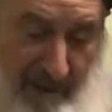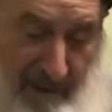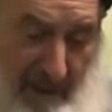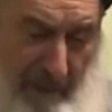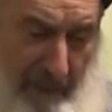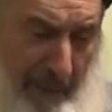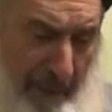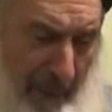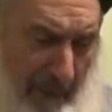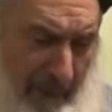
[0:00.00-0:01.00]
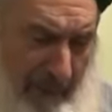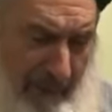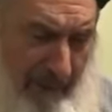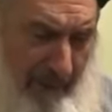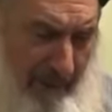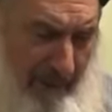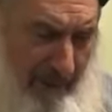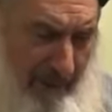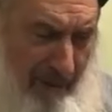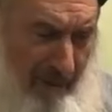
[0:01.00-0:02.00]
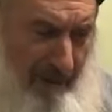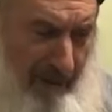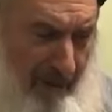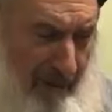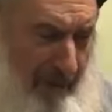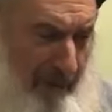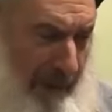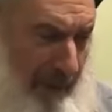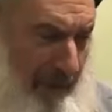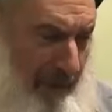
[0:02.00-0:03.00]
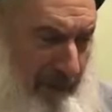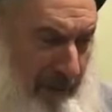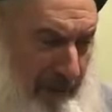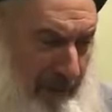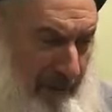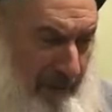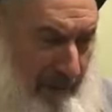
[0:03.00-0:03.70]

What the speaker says: Some people, they couldn't become famous,